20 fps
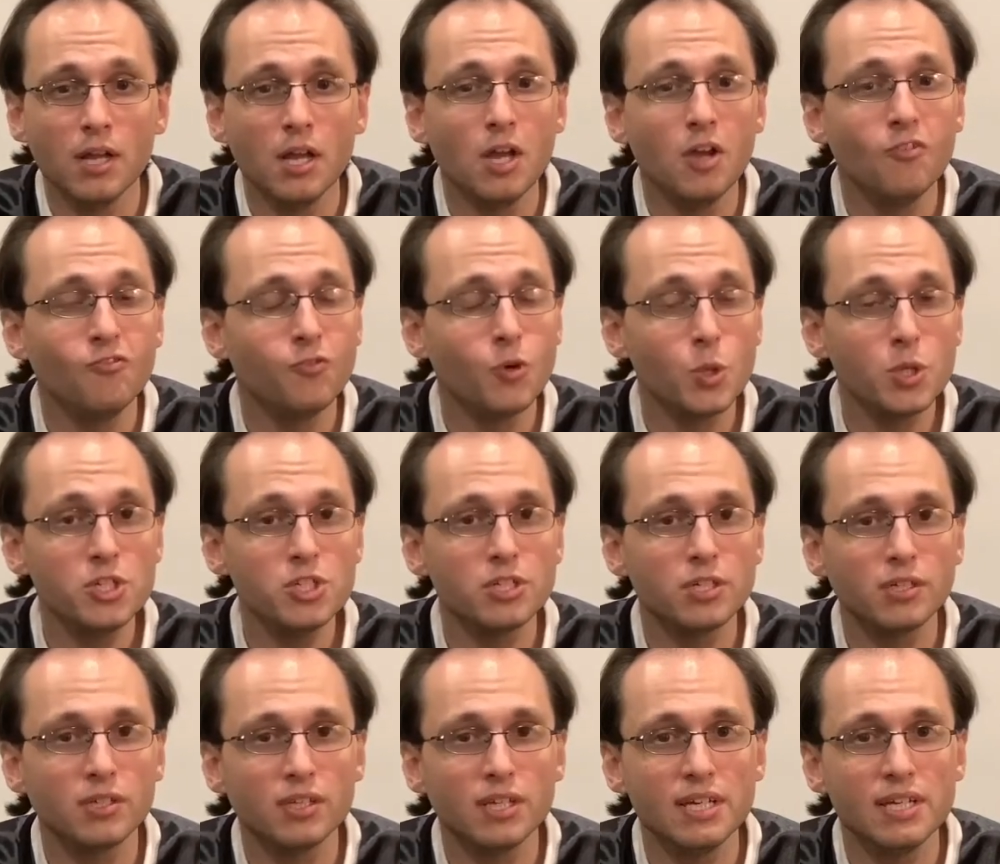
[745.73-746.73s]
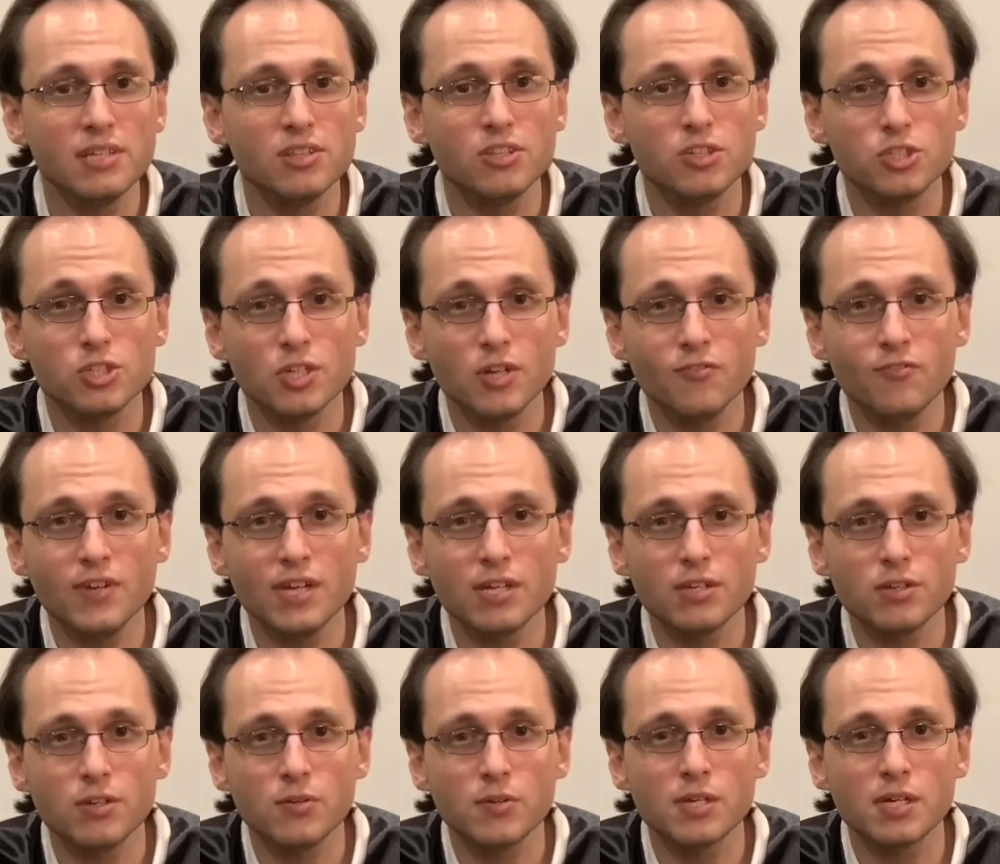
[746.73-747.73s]
Fortunately, the Soviet
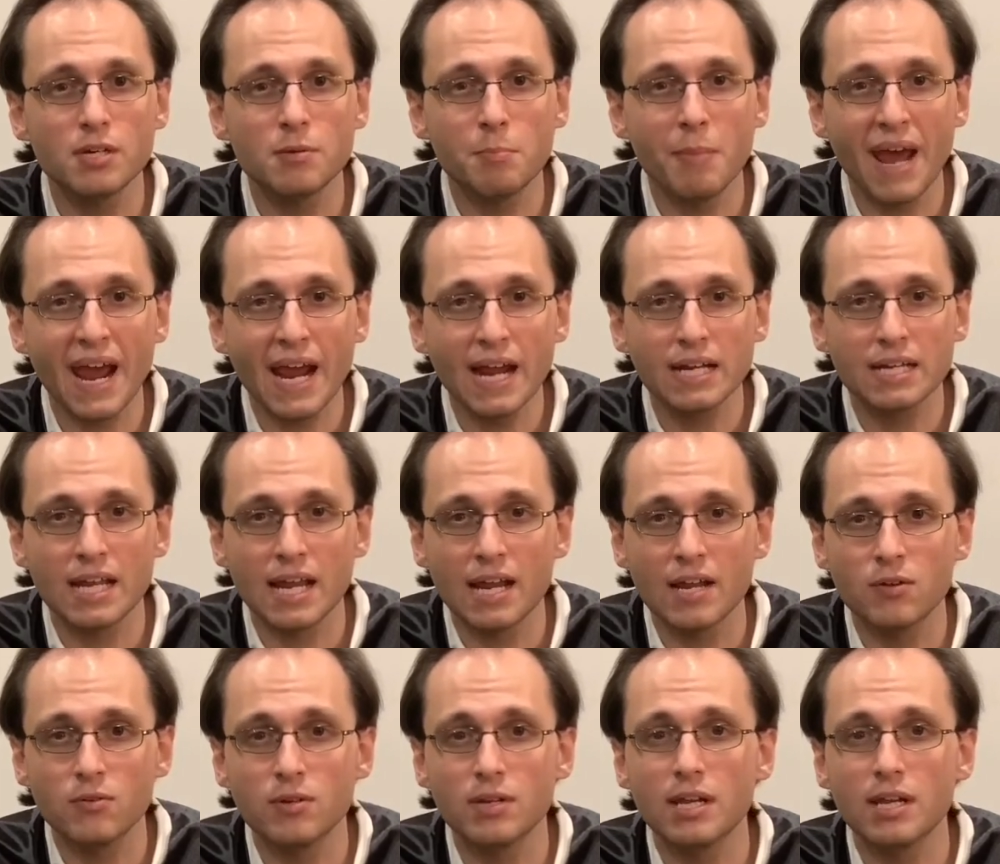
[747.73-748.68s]
Union backed down